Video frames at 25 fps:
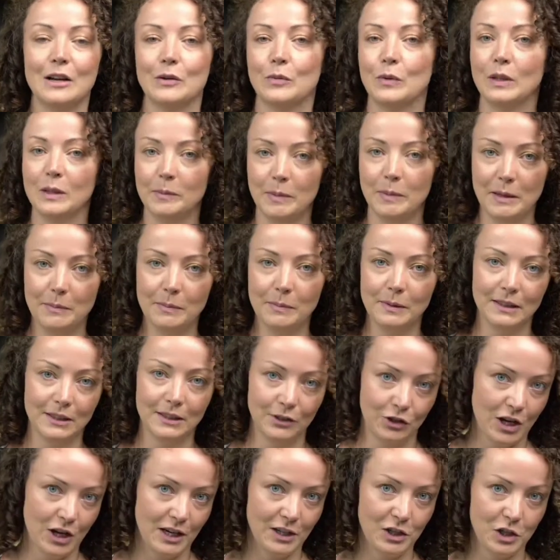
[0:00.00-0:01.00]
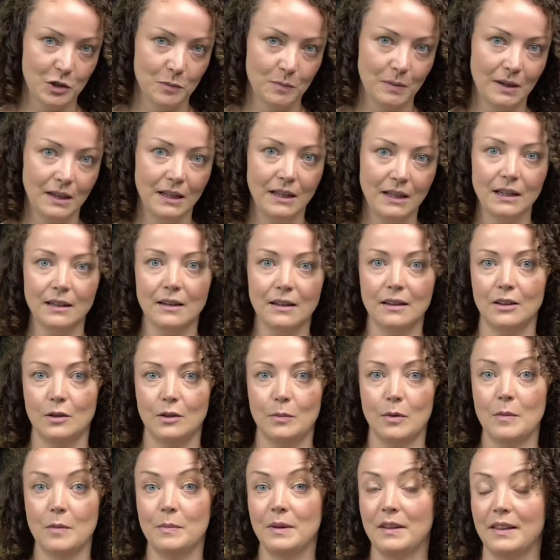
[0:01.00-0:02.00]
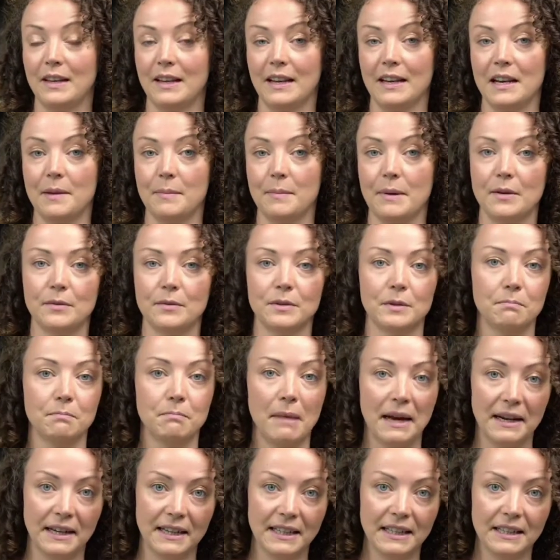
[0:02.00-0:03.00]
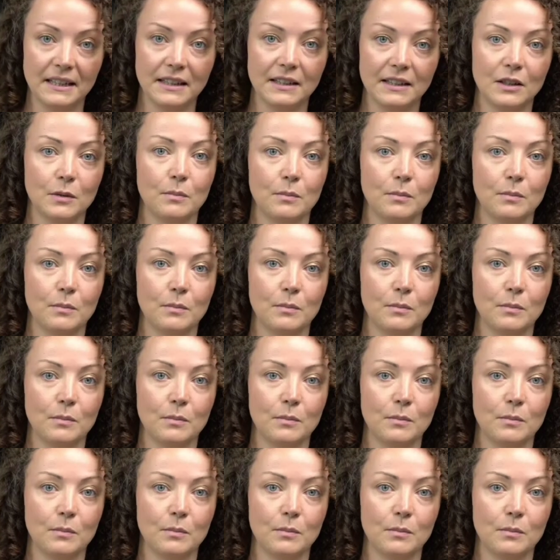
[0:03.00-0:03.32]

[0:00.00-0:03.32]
Will people judge me? You're probably thinking about money.